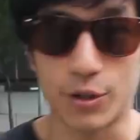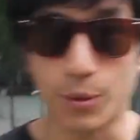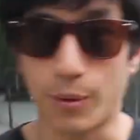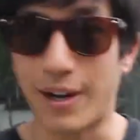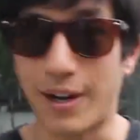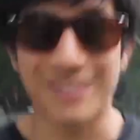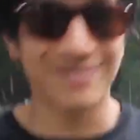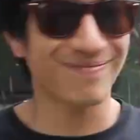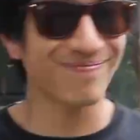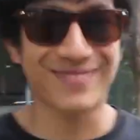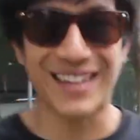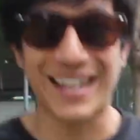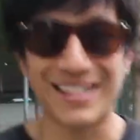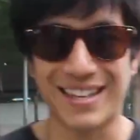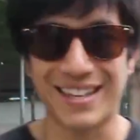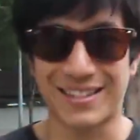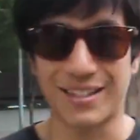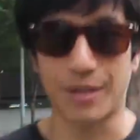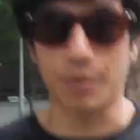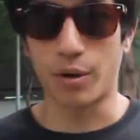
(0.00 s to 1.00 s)
away. That
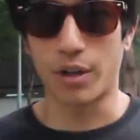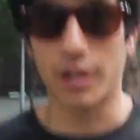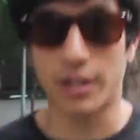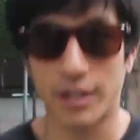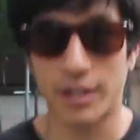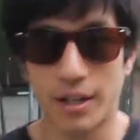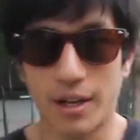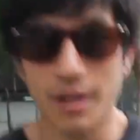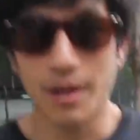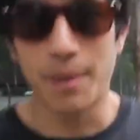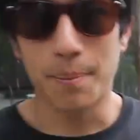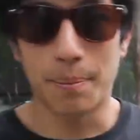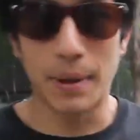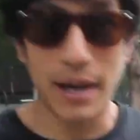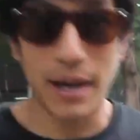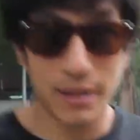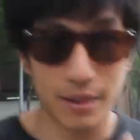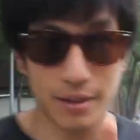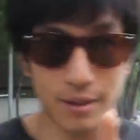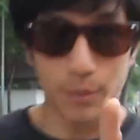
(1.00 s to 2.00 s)
doesn't work.
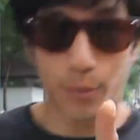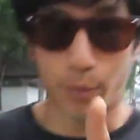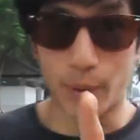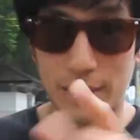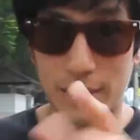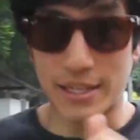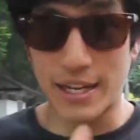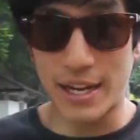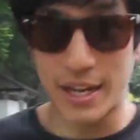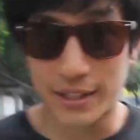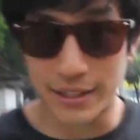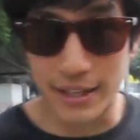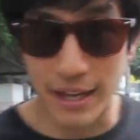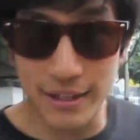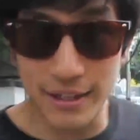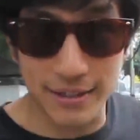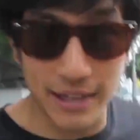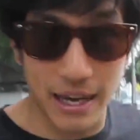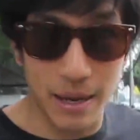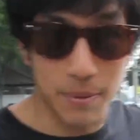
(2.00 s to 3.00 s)
But we did
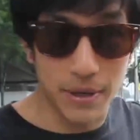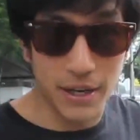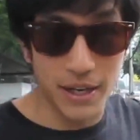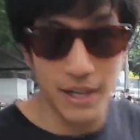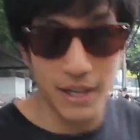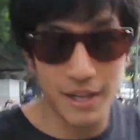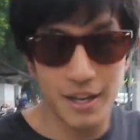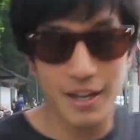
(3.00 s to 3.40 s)
get Debbie,